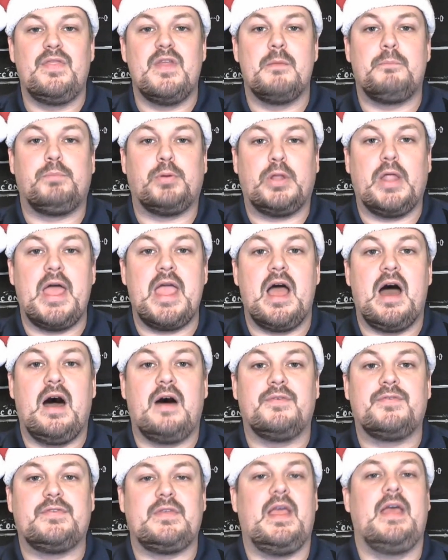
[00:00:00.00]
the
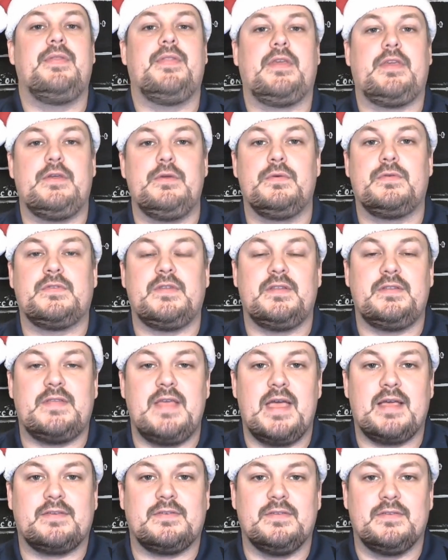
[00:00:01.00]
playoffs and the Houston
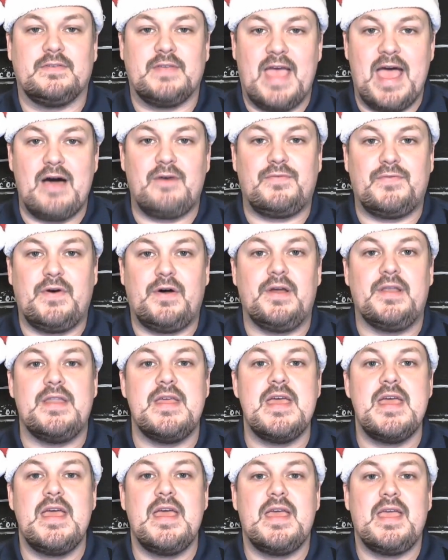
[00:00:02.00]
Texans. How fun
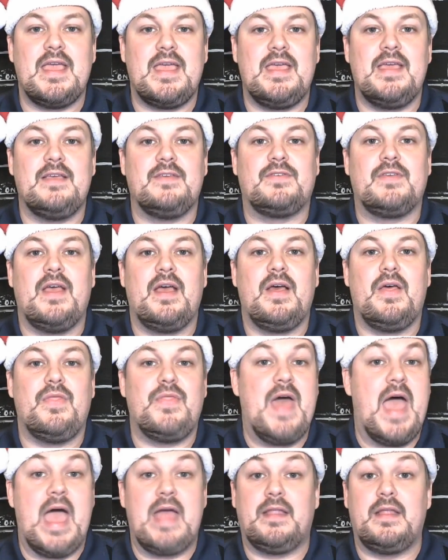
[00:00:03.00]
is
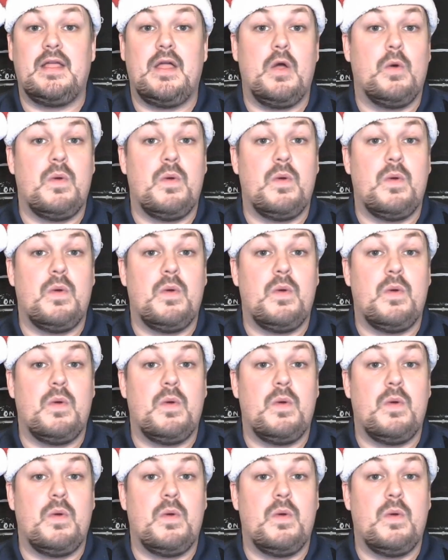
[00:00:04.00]
that?